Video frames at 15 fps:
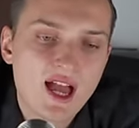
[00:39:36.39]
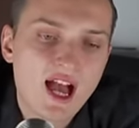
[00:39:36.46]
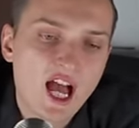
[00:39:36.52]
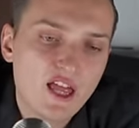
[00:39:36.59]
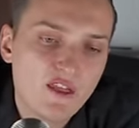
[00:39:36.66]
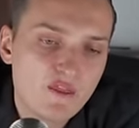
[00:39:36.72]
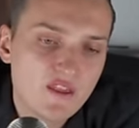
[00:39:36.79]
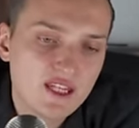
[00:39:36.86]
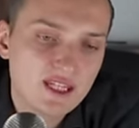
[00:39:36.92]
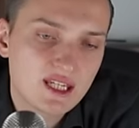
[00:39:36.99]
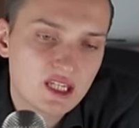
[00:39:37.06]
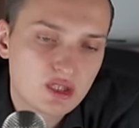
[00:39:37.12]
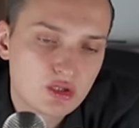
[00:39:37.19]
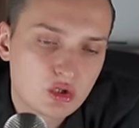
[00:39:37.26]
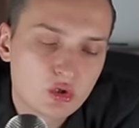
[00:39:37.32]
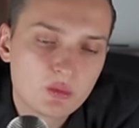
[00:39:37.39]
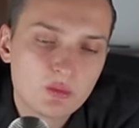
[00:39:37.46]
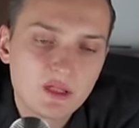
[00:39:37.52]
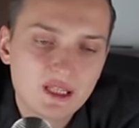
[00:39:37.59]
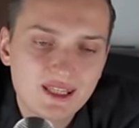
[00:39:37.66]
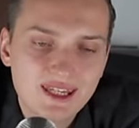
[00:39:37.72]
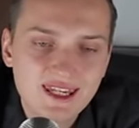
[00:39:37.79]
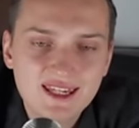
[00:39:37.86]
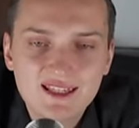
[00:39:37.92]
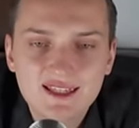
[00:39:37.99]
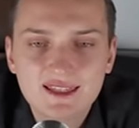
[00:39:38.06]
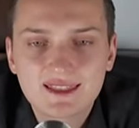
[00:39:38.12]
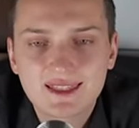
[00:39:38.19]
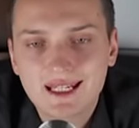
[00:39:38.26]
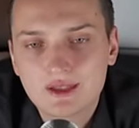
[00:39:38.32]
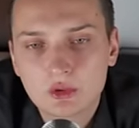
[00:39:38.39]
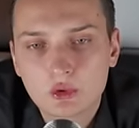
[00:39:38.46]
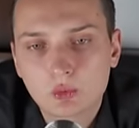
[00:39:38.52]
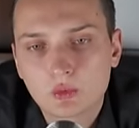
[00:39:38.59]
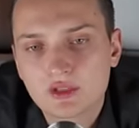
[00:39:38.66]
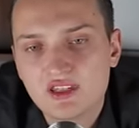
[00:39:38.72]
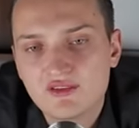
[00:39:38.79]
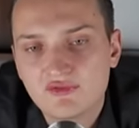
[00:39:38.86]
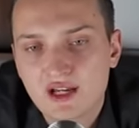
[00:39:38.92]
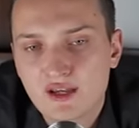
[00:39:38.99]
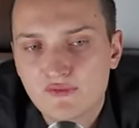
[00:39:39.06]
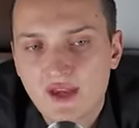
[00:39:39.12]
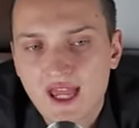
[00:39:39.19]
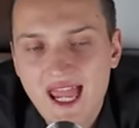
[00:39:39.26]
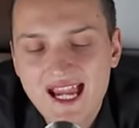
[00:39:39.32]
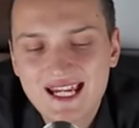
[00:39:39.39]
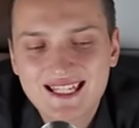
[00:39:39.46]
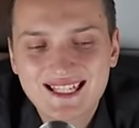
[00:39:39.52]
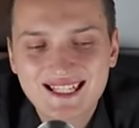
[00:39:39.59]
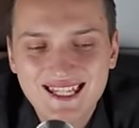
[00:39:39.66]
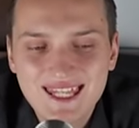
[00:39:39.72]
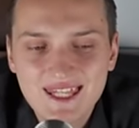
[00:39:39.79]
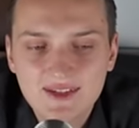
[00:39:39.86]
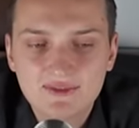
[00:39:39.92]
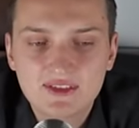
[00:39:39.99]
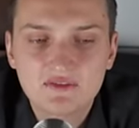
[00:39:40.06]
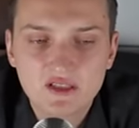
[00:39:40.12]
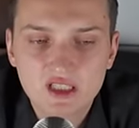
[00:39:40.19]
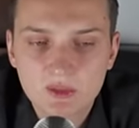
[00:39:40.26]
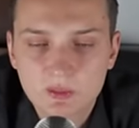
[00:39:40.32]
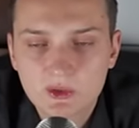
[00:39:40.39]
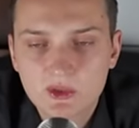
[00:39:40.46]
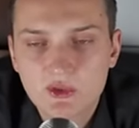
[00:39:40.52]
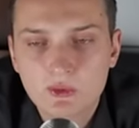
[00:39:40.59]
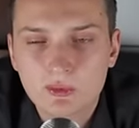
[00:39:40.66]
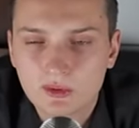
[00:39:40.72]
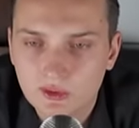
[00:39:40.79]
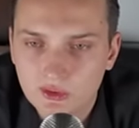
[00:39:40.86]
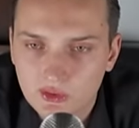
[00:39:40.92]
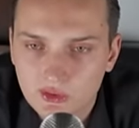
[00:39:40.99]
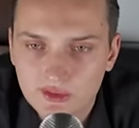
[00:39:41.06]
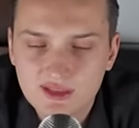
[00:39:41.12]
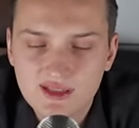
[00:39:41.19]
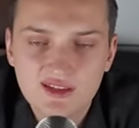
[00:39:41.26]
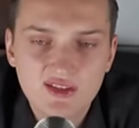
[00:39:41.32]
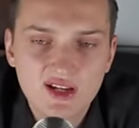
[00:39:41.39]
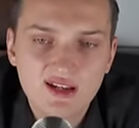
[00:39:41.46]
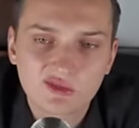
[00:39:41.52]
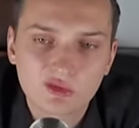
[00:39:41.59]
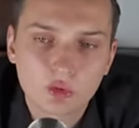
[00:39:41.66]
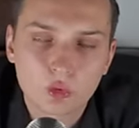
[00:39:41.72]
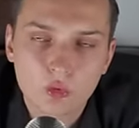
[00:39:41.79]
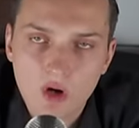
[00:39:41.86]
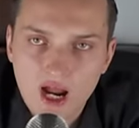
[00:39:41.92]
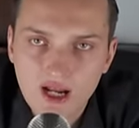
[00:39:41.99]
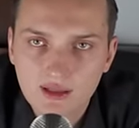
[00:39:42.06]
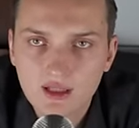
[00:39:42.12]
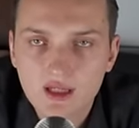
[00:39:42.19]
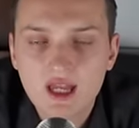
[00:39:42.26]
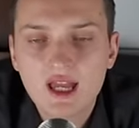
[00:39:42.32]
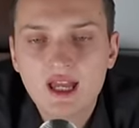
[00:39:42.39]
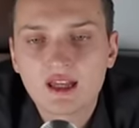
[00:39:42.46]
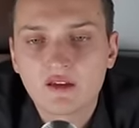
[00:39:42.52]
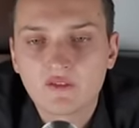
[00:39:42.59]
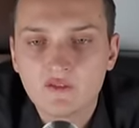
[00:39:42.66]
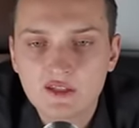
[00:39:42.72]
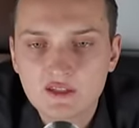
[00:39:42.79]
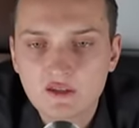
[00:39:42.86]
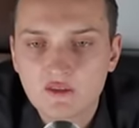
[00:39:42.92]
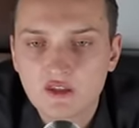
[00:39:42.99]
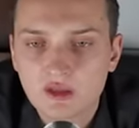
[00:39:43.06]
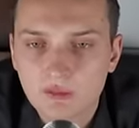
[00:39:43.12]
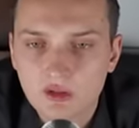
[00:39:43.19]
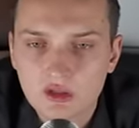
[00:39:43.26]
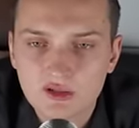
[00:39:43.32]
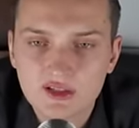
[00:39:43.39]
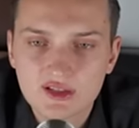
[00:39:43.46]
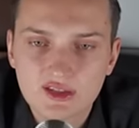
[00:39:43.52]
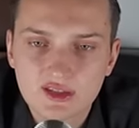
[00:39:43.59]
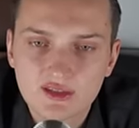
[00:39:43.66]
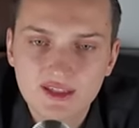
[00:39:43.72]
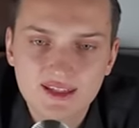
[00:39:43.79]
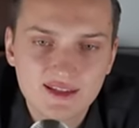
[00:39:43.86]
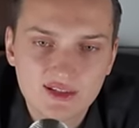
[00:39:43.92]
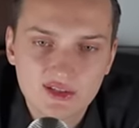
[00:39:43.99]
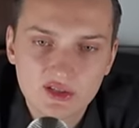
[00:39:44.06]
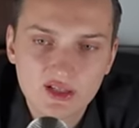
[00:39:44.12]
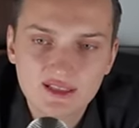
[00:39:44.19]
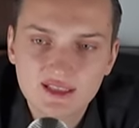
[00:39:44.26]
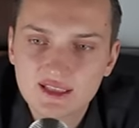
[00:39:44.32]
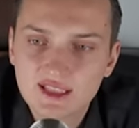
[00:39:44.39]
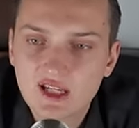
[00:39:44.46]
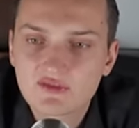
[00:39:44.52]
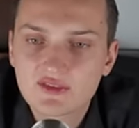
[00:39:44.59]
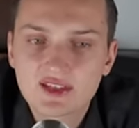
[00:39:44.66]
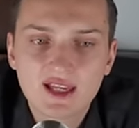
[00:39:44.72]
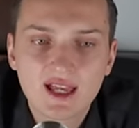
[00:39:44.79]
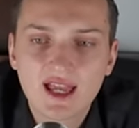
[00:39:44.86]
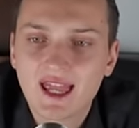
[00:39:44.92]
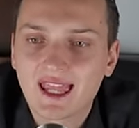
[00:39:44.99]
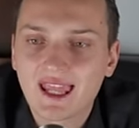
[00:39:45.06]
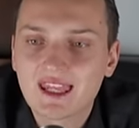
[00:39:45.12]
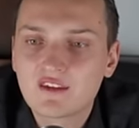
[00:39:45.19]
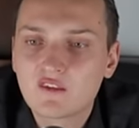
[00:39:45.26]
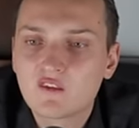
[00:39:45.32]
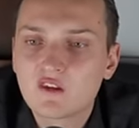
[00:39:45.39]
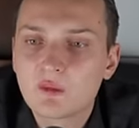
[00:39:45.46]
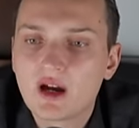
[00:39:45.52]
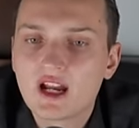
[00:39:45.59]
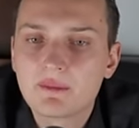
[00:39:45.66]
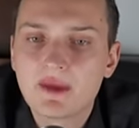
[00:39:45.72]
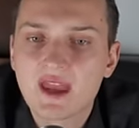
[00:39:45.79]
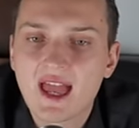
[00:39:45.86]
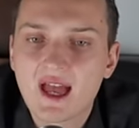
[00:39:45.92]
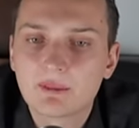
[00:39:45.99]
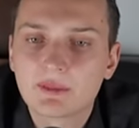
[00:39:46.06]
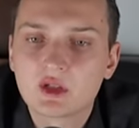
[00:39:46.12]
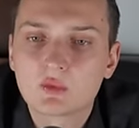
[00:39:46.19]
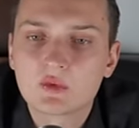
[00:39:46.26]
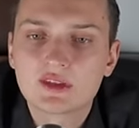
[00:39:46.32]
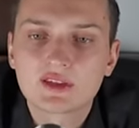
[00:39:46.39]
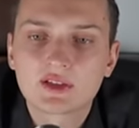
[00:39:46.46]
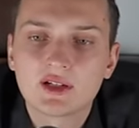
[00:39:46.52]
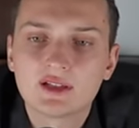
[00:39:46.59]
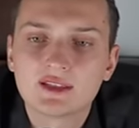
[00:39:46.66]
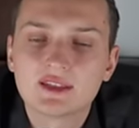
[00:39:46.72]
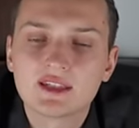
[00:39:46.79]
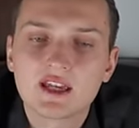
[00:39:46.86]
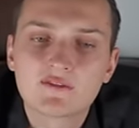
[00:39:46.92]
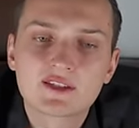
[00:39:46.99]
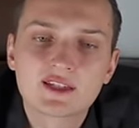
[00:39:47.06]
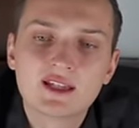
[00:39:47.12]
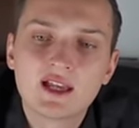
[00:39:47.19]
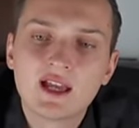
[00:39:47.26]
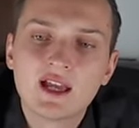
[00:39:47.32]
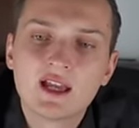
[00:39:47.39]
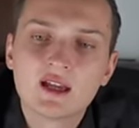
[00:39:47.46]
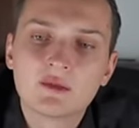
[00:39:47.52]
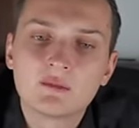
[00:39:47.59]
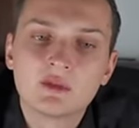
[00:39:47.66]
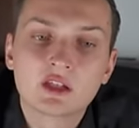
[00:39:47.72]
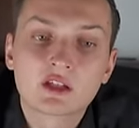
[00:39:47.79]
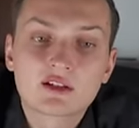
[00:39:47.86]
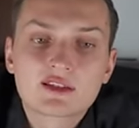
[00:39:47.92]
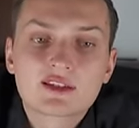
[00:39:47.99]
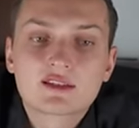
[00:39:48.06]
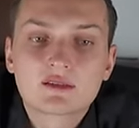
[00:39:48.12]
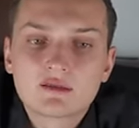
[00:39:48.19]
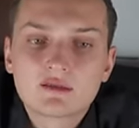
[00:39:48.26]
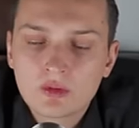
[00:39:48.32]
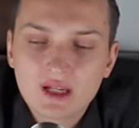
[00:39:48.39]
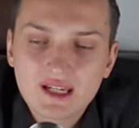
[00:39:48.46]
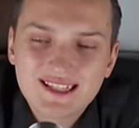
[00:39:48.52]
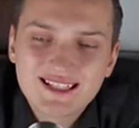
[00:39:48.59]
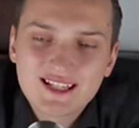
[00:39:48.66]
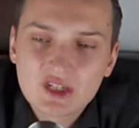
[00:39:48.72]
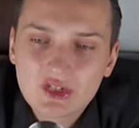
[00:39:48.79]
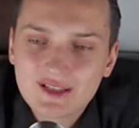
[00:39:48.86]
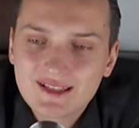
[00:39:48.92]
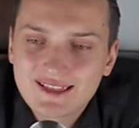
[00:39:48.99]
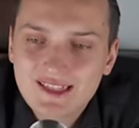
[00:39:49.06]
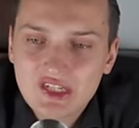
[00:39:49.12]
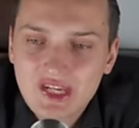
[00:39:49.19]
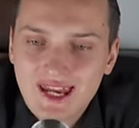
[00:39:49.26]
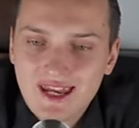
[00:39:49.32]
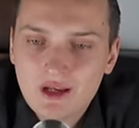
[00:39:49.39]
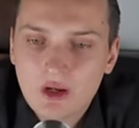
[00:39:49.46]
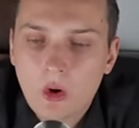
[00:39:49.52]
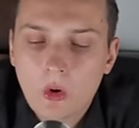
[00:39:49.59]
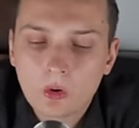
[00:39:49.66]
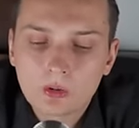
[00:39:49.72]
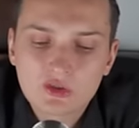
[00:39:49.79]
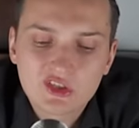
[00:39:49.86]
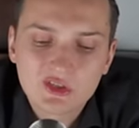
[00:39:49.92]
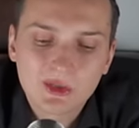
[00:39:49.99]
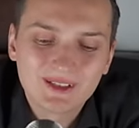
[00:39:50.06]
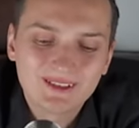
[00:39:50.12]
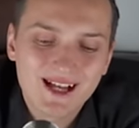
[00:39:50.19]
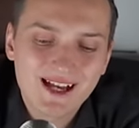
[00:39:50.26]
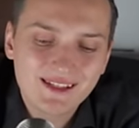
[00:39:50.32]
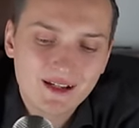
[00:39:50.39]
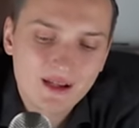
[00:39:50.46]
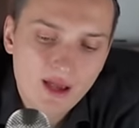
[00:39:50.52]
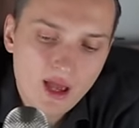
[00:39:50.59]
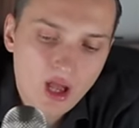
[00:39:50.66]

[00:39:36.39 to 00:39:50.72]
I think it should be an easy 10 to 25x if developers will not decide to rug this thing because these are Solana devs. Anything might be happening with Solana devs because essentially chain called Solana.